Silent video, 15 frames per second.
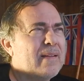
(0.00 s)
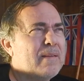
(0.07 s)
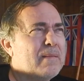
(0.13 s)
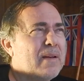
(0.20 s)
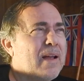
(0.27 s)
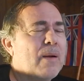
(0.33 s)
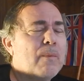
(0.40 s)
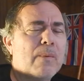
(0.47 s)
Well,
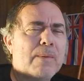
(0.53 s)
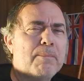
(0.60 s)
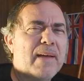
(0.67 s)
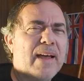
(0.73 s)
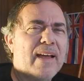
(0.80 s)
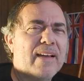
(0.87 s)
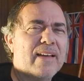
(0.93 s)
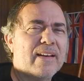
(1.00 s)
I went
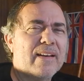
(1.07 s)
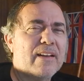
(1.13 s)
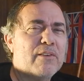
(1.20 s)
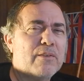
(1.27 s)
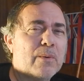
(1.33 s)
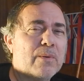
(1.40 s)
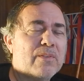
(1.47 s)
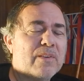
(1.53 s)
back and I
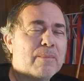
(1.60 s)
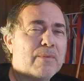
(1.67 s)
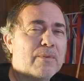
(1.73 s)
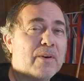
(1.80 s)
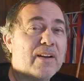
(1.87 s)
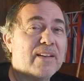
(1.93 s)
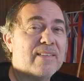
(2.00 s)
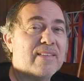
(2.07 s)
showed some
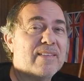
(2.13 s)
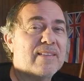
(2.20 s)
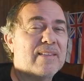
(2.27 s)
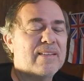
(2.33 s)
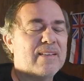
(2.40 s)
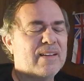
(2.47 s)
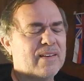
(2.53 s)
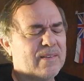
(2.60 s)
friends,
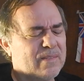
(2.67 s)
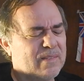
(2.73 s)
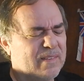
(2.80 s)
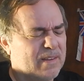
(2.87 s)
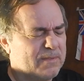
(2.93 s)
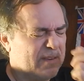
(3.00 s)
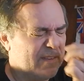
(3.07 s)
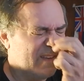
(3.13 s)
you know,
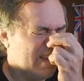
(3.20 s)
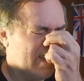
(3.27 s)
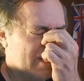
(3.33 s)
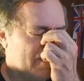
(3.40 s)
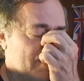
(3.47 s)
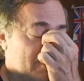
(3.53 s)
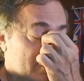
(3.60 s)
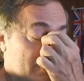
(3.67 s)
different
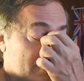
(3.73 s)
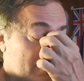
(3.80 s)
times.